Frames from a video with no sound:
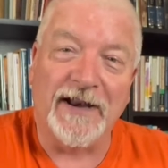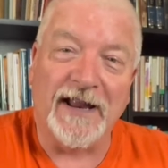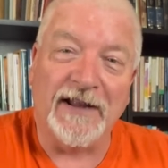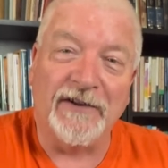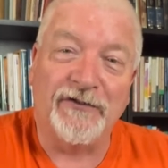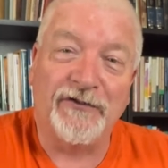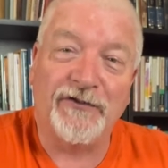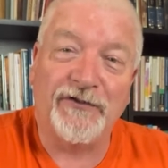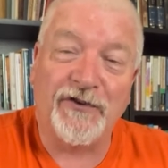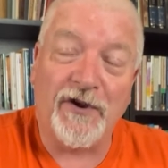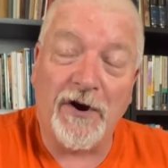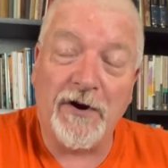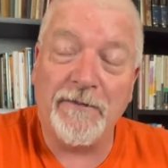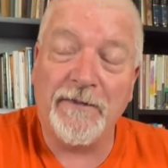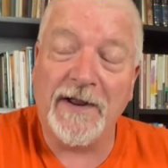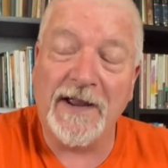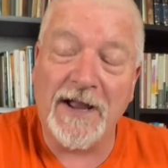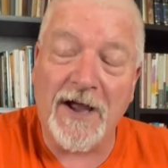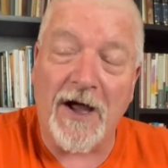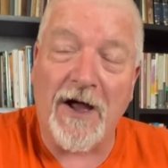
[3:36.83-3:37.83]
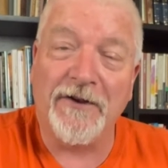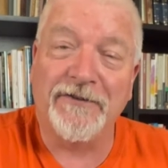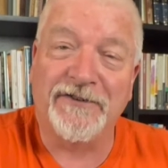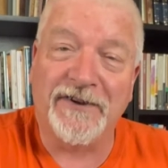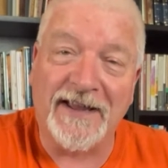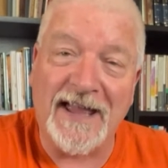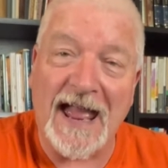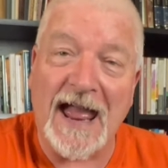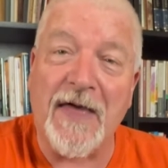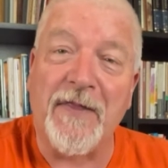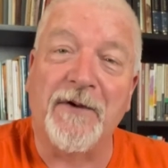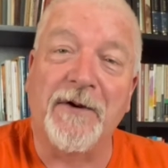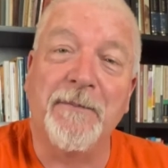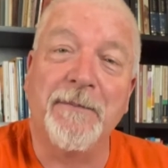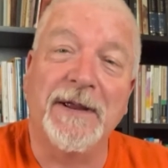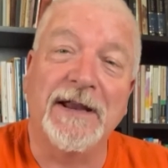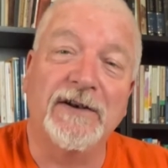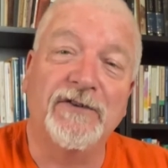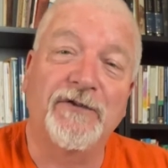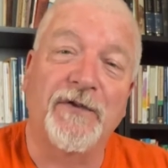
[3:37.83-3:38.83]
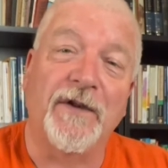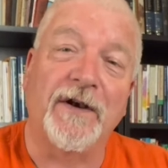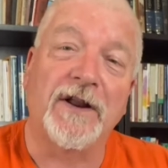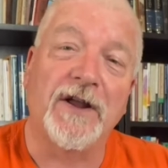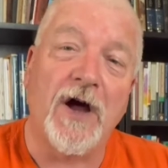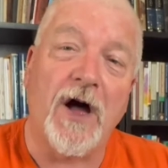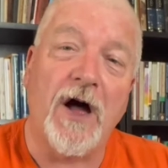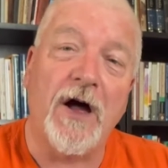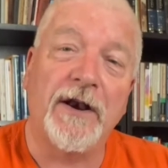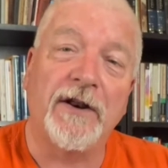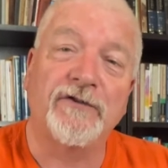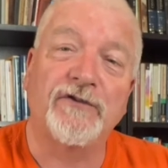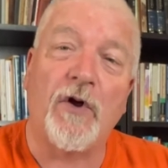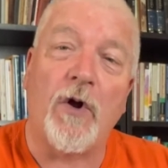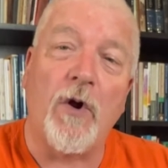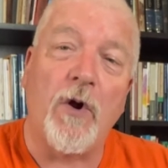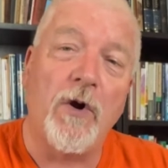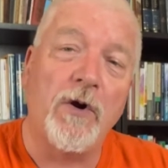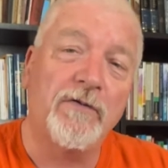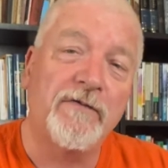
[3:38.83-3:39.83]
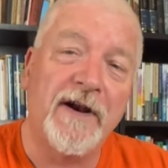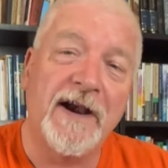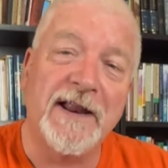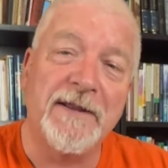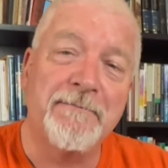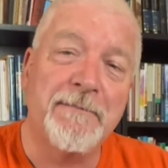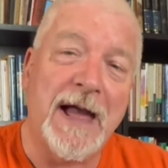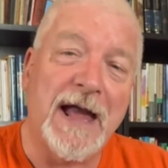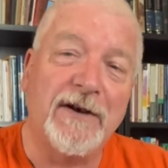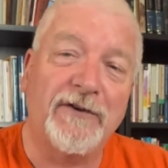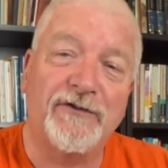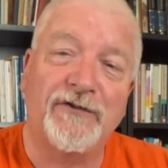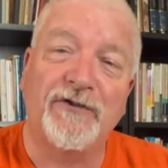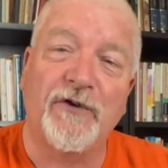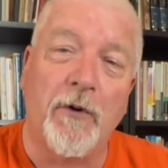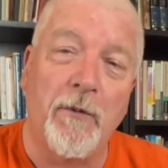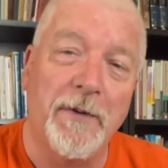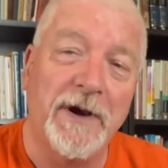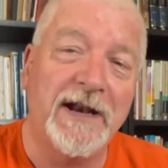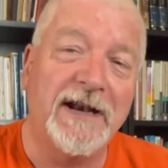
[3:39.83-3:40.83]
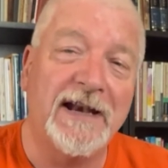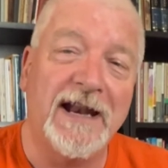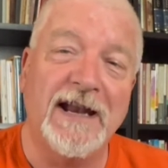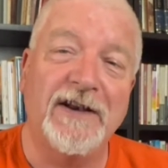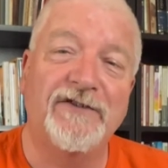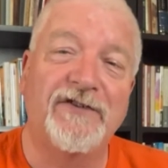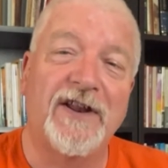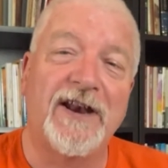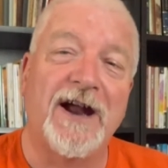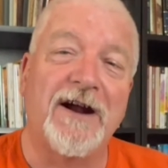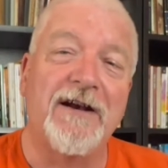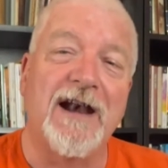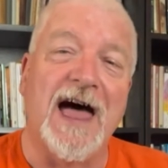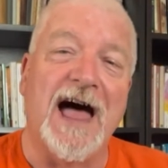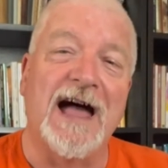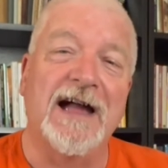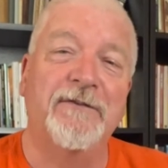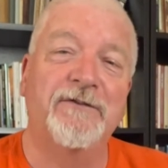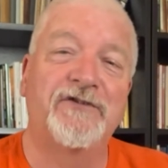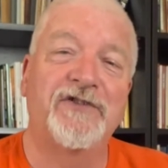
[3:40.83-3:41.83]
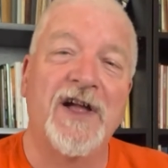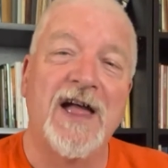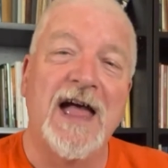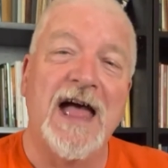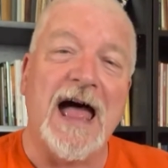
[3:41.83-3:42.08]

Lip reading: is serving God together means that God has already met so many needs in our lives.